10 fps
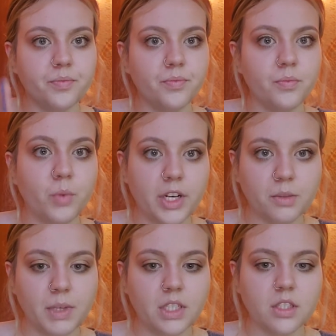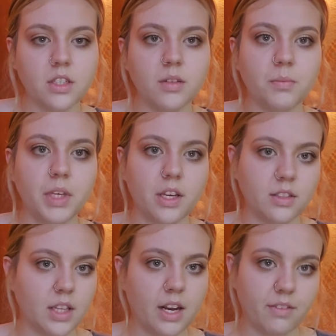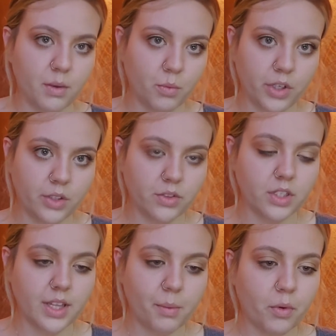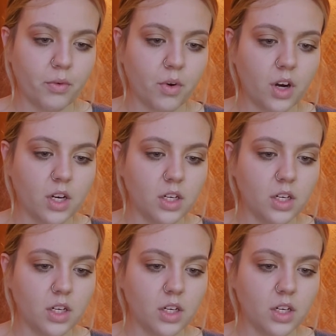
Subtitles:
regiment, because a lot of them weren't used to that before.